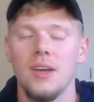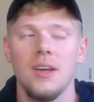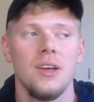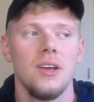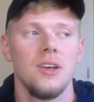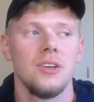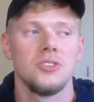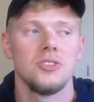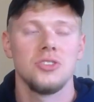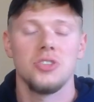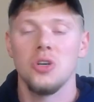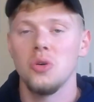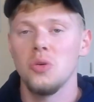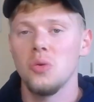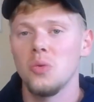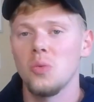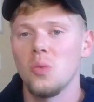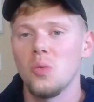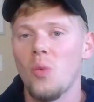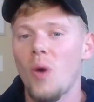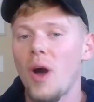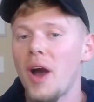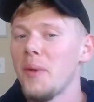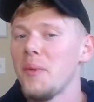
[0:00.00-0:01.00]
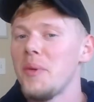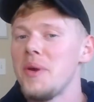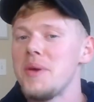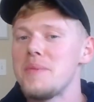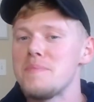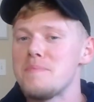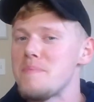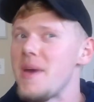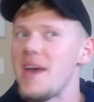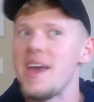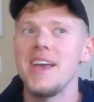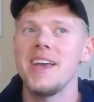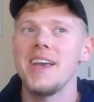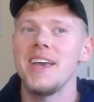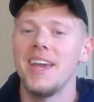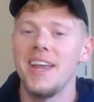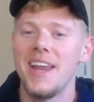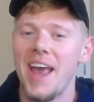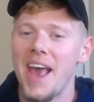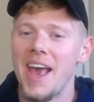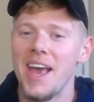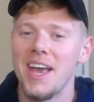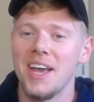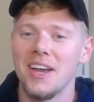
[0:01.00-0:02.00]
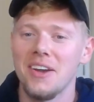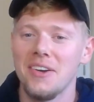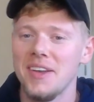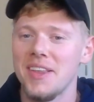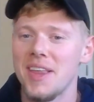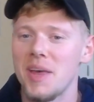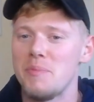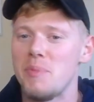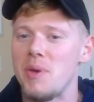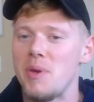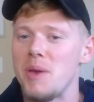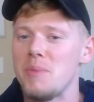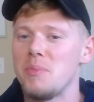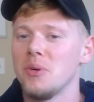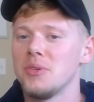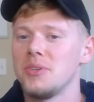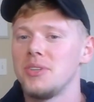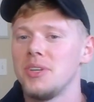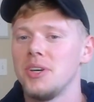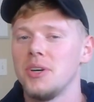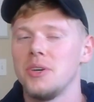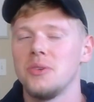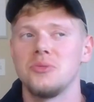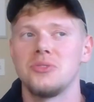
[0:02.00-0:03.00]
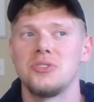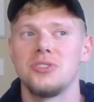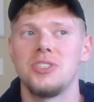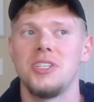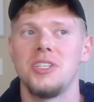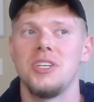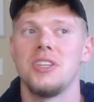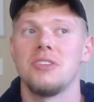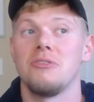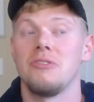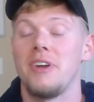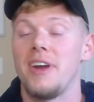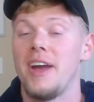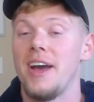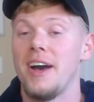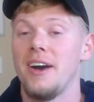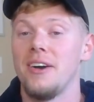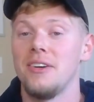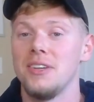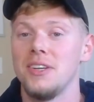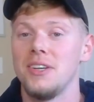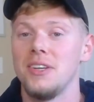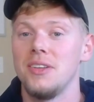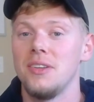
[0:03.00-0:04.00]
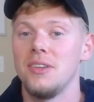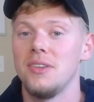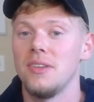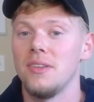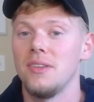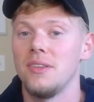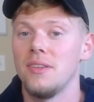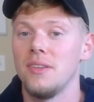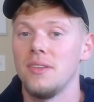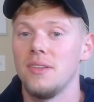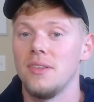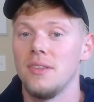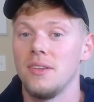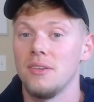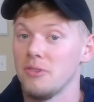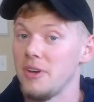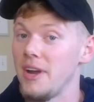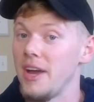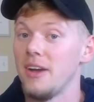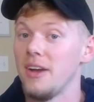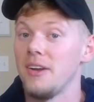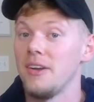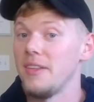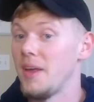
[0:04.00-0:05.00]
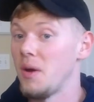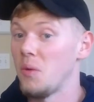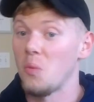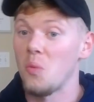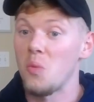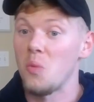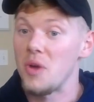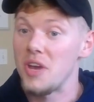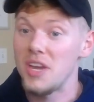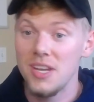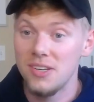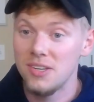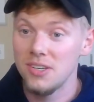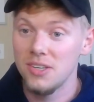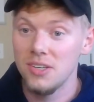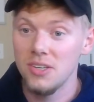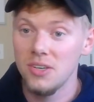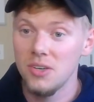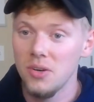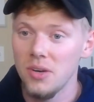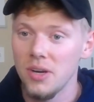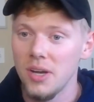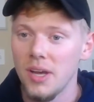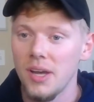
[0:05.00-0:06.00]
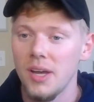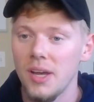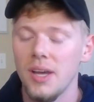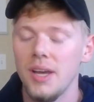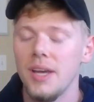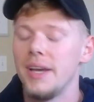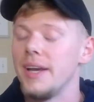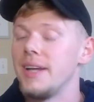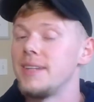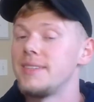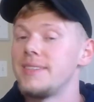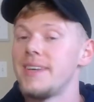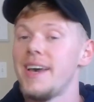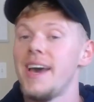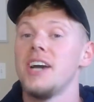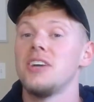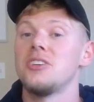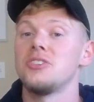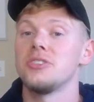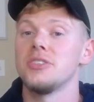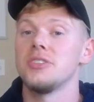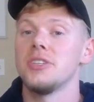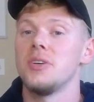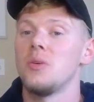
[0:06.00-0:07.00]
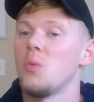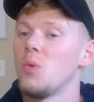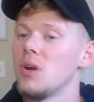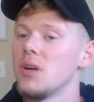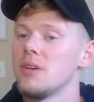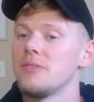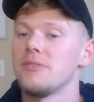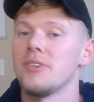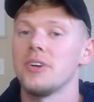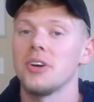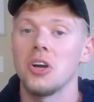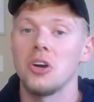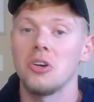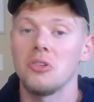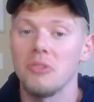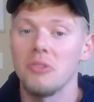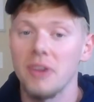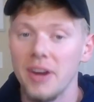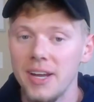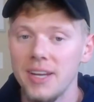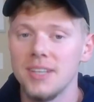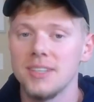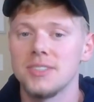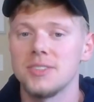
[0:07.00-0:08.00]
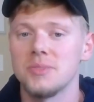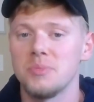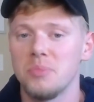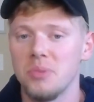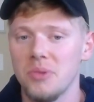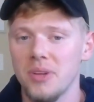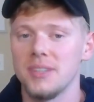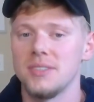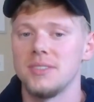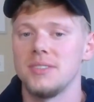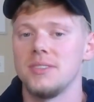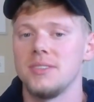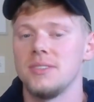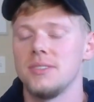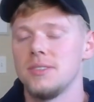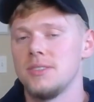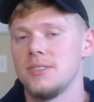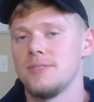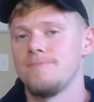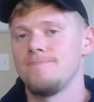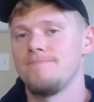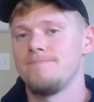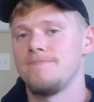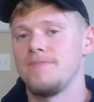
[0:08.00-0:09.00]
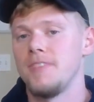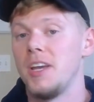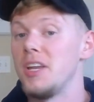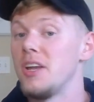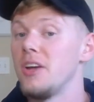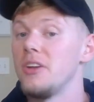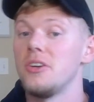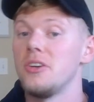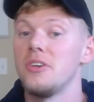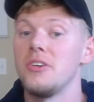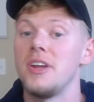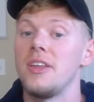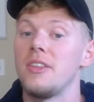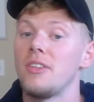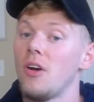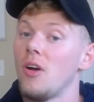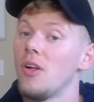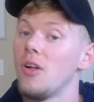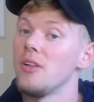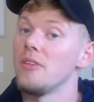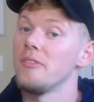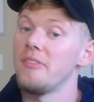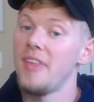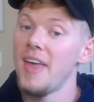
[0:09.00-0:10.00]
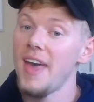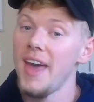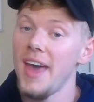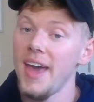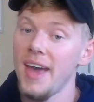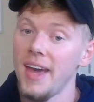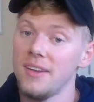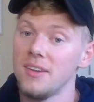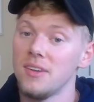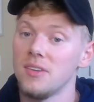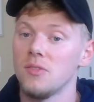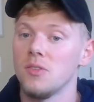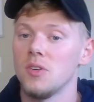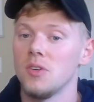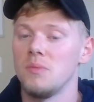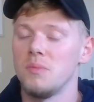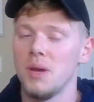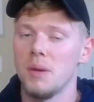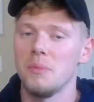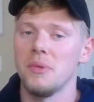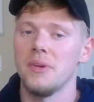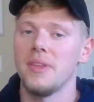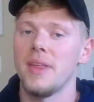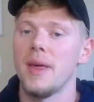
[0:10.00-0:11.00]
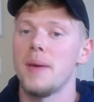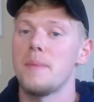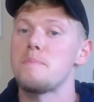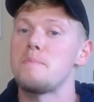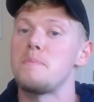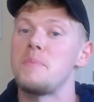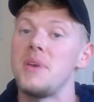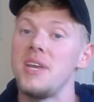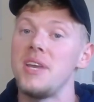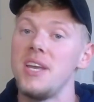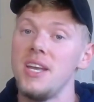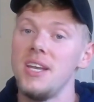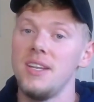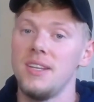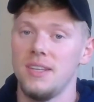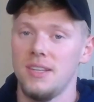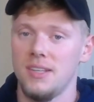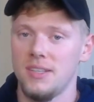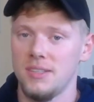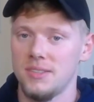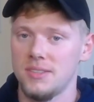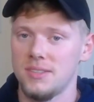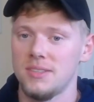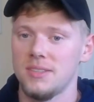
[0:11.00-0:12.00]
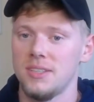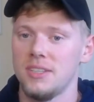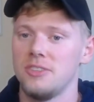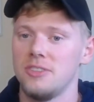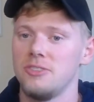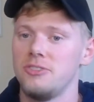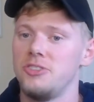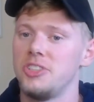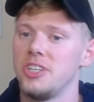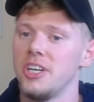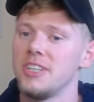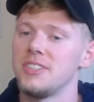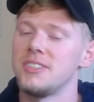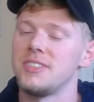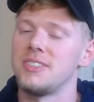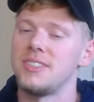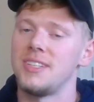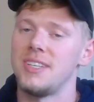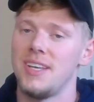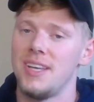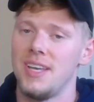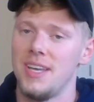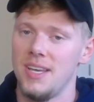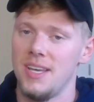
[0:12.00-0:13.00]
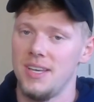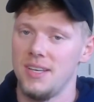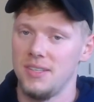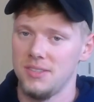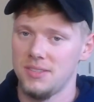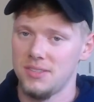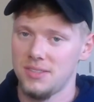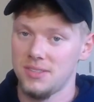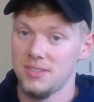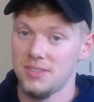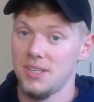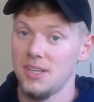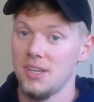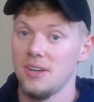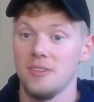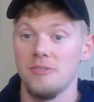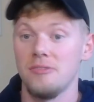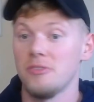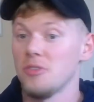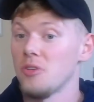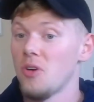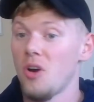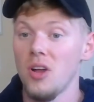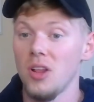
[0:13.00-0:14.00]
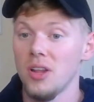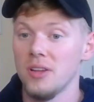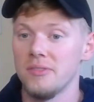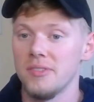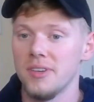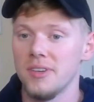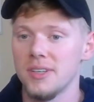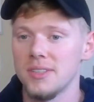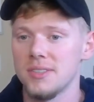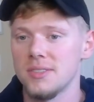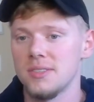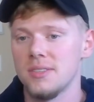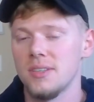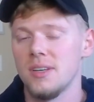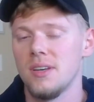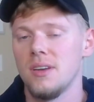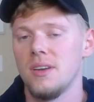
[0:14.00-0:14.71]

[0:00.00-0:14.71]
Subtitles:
So while we may get angry that people don't see the reality that we do, it's actually one of our greatest blessings. And underneath all of that, remember that beingness just is for all of us.